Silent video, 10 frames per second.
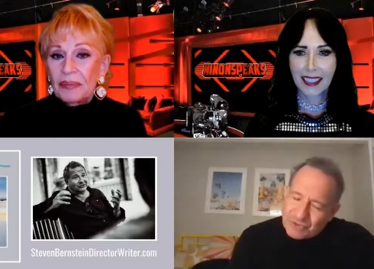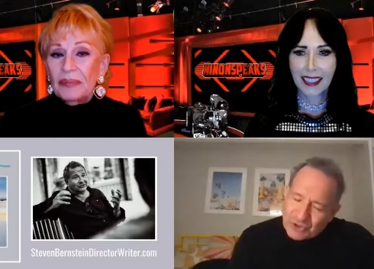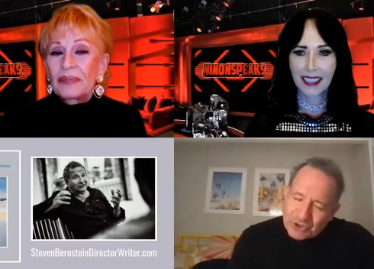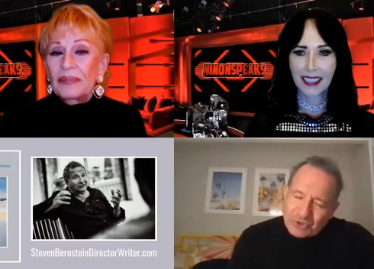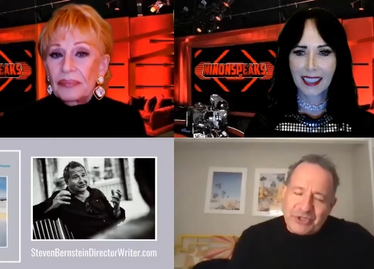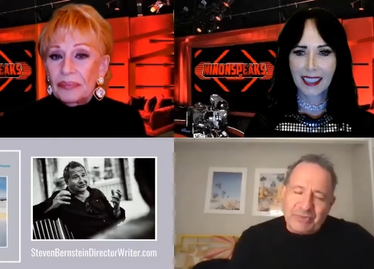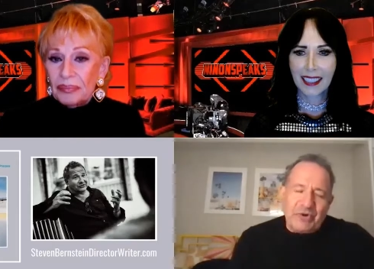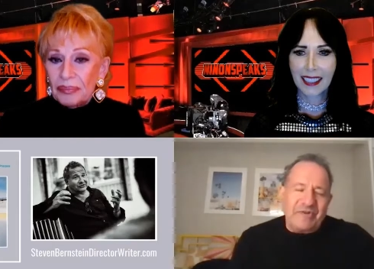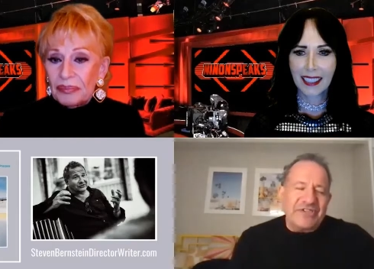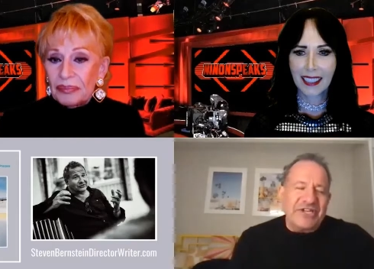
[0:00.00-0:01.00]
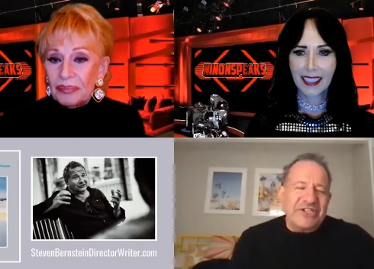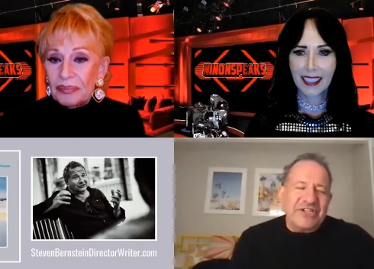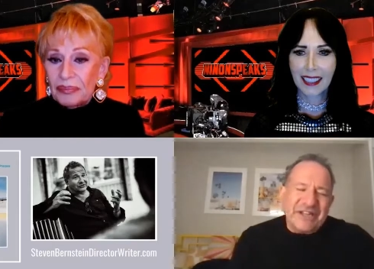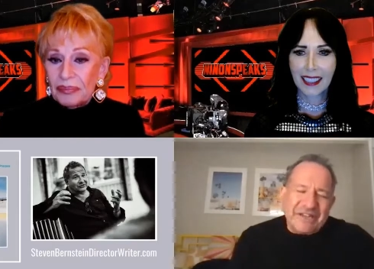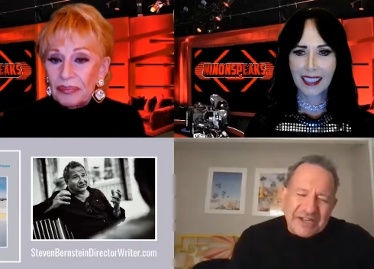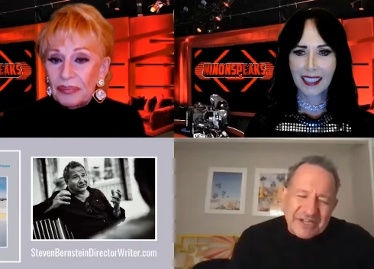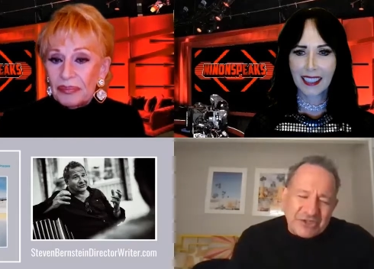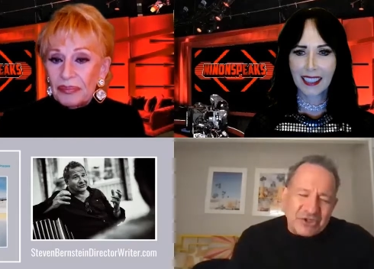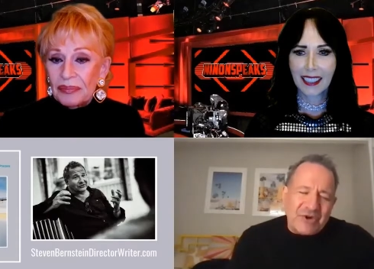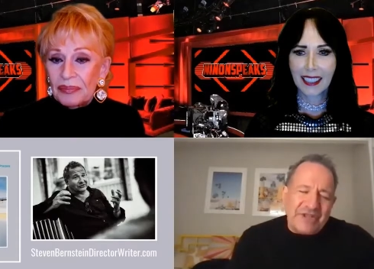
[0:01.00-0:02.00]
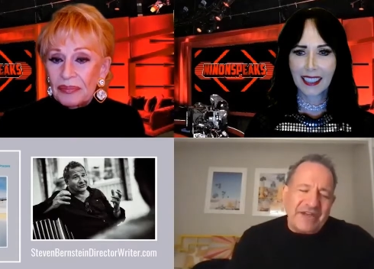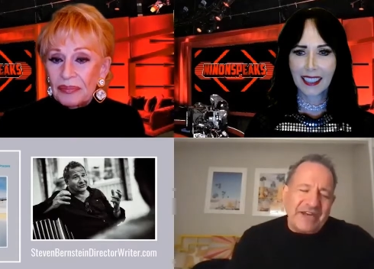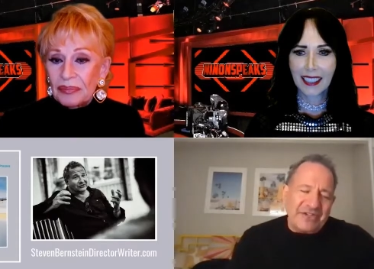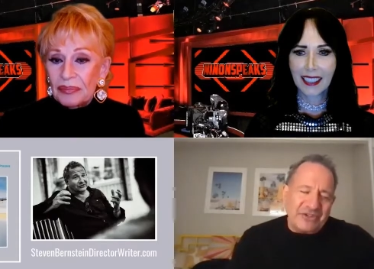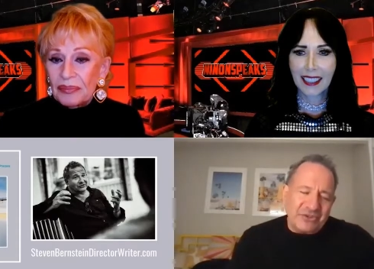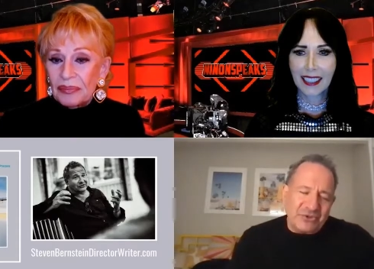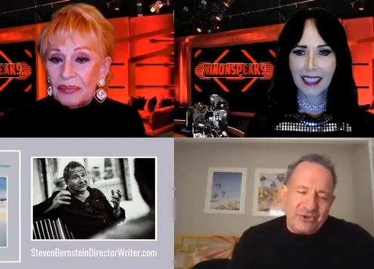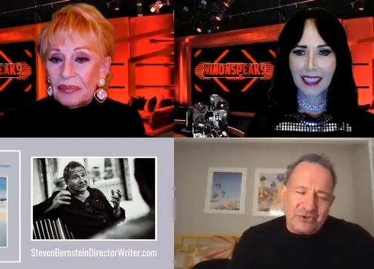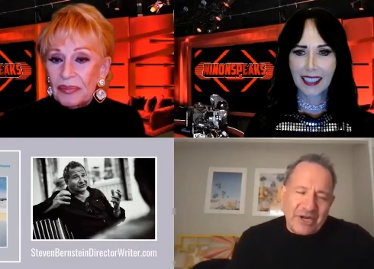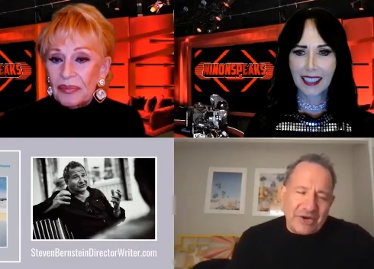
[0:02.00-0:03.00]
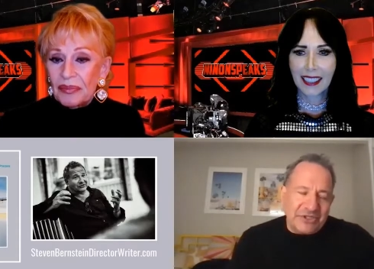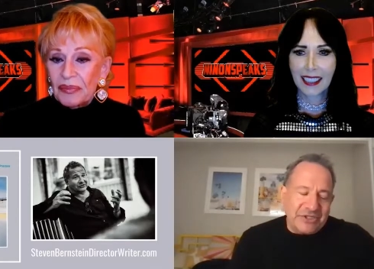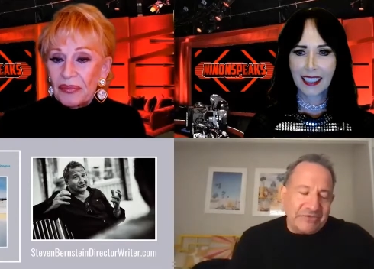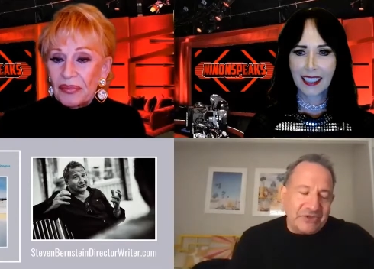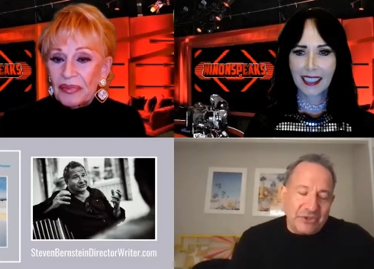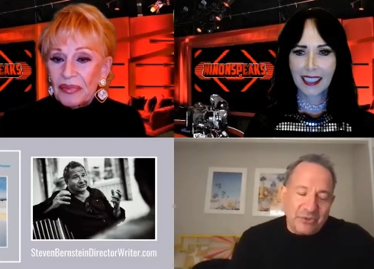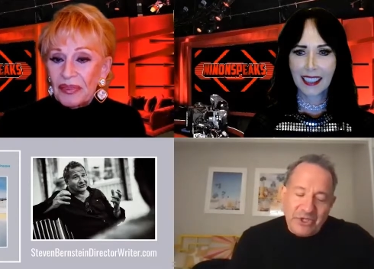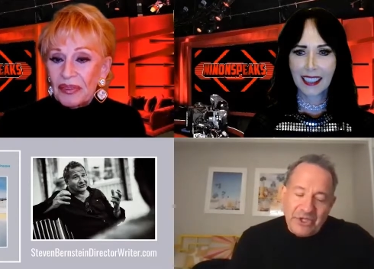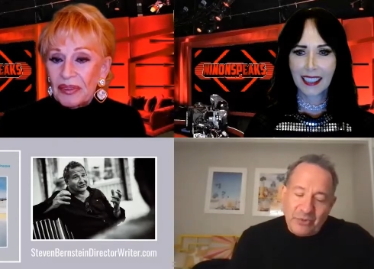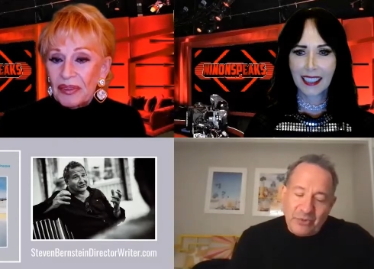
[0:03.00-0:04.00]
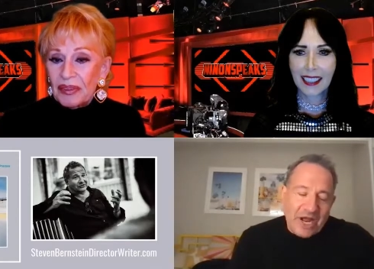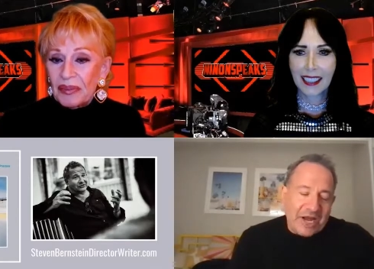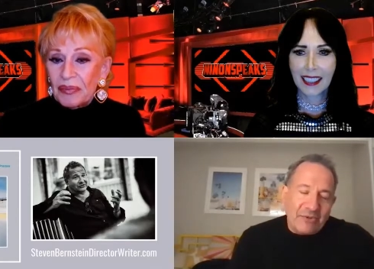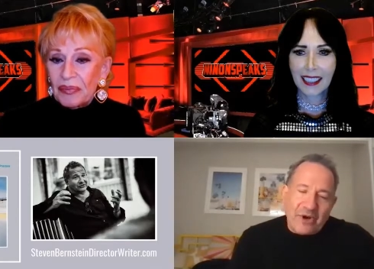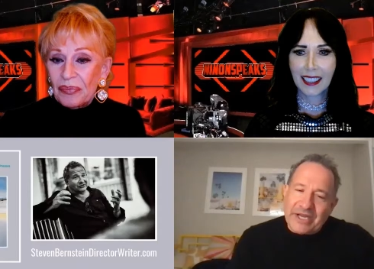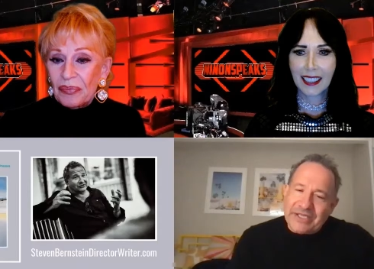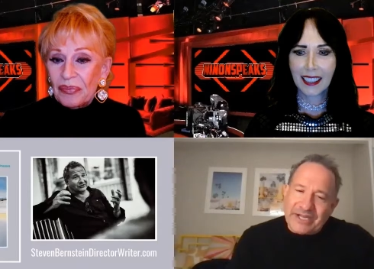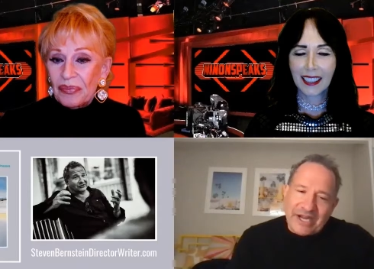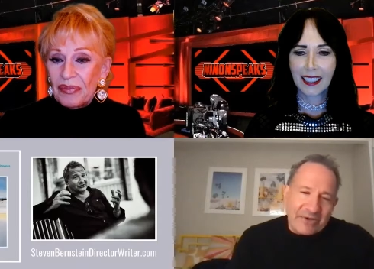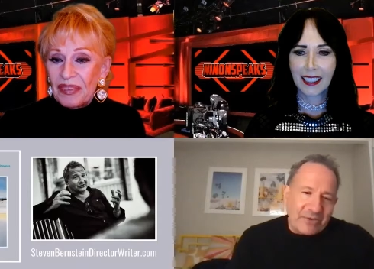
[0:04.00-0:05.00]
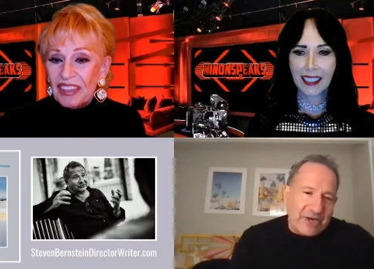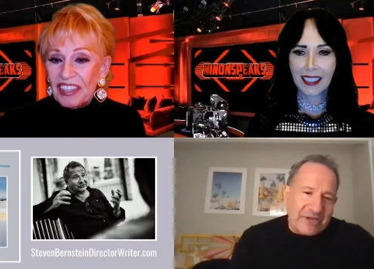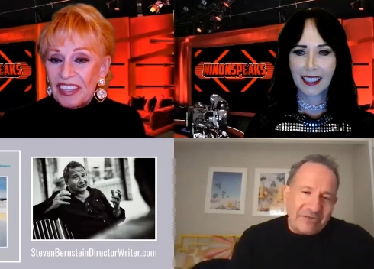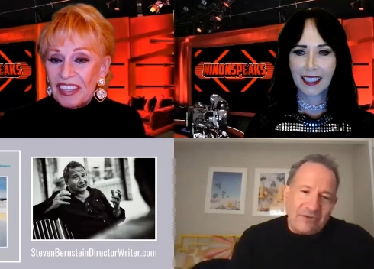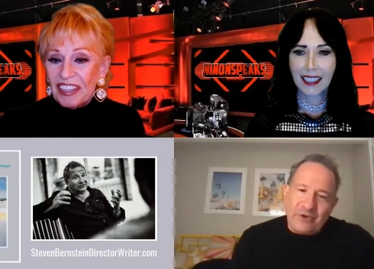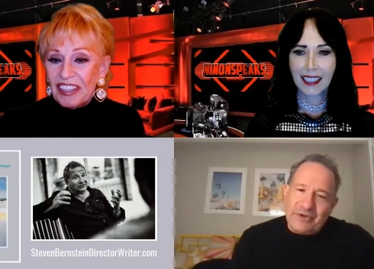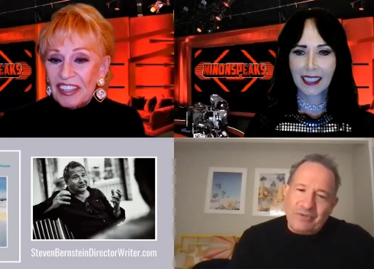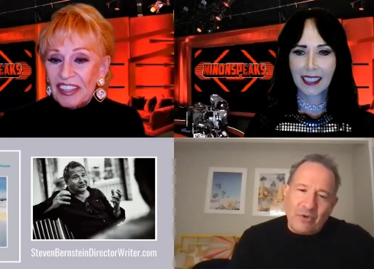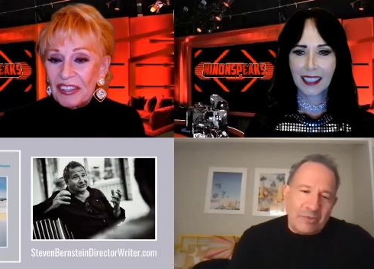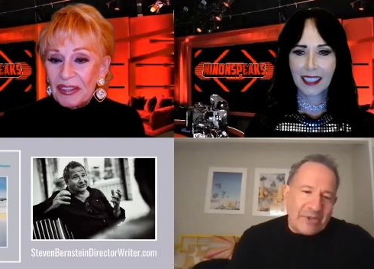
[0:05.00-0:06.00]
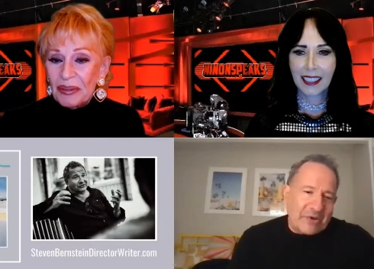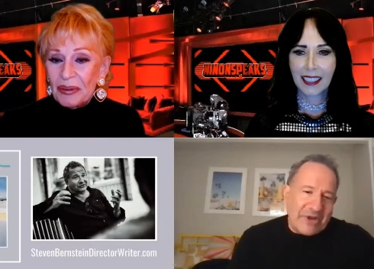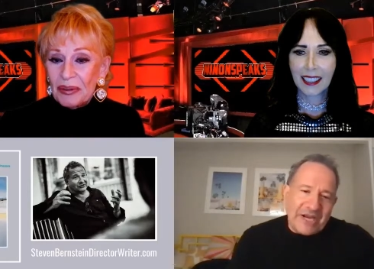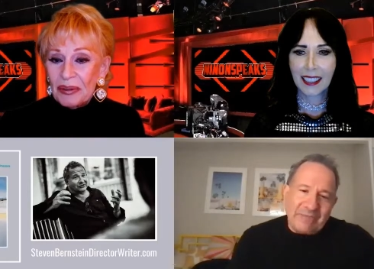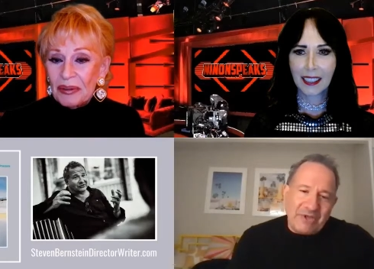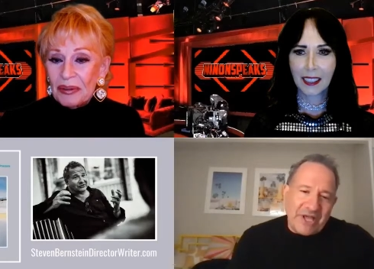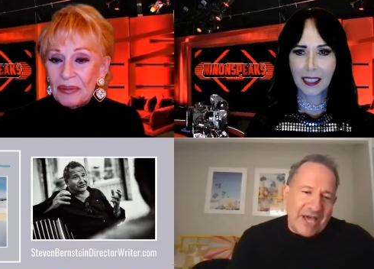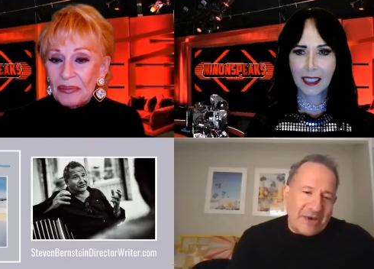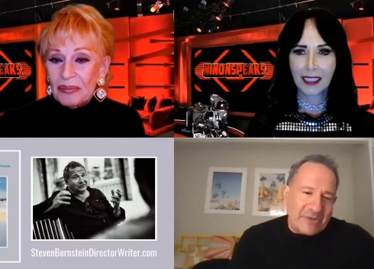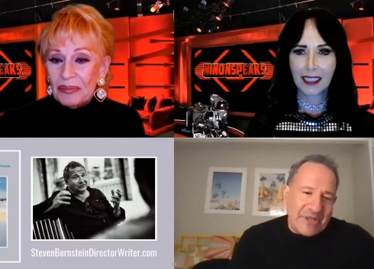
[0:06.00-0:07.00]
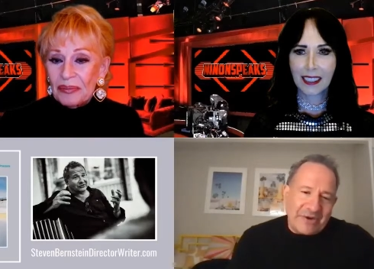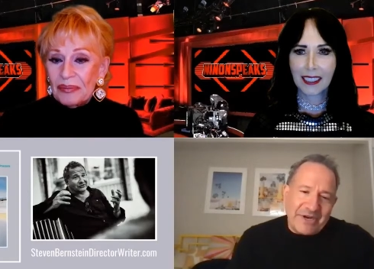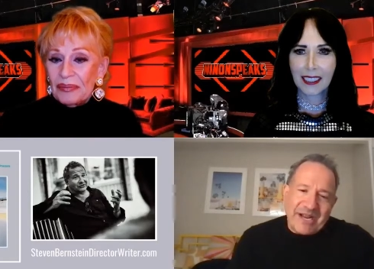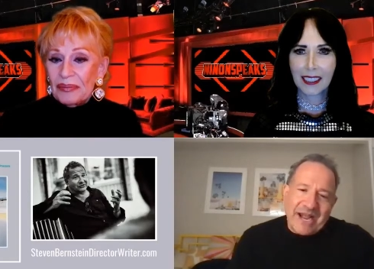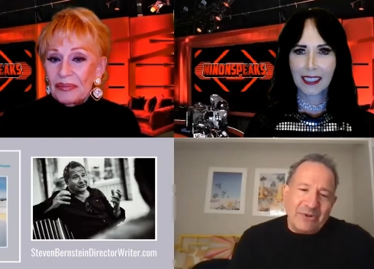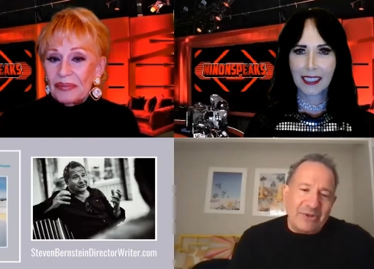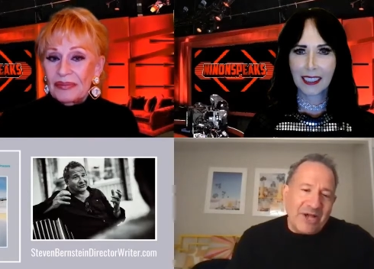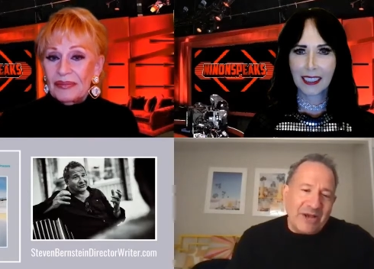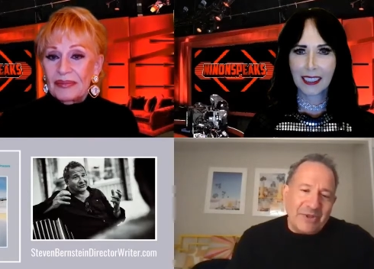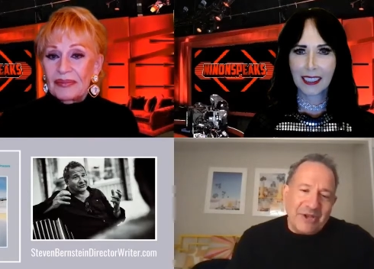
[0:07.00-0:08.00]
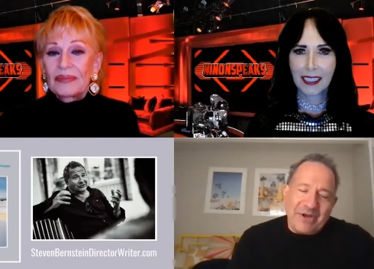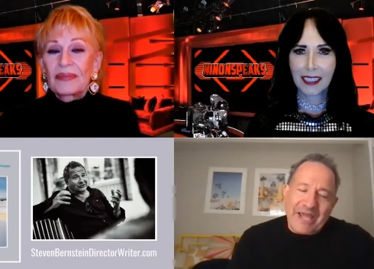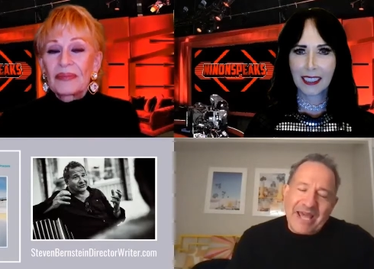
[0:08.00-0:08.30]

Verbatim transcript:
Speaker 1: use improvisation, and then integrate that into your narrative. So when I write, I write free form without any plan, without any outline, without